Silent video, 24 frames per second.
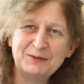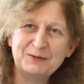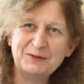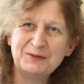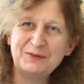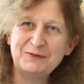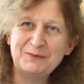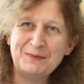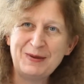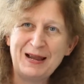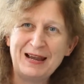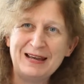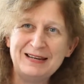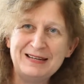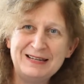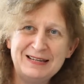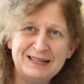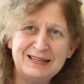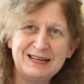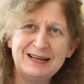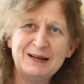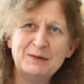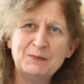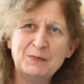sort of
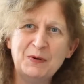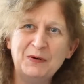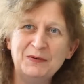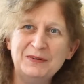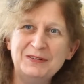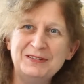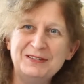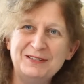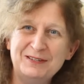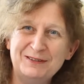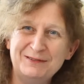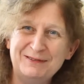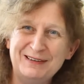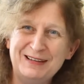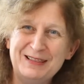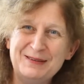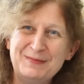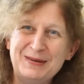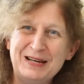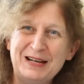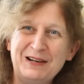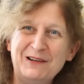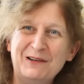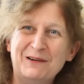man-eating monster in
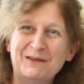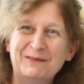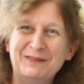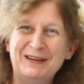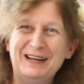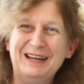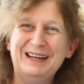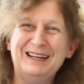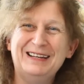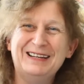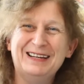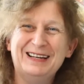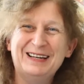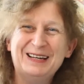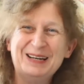the middle of it.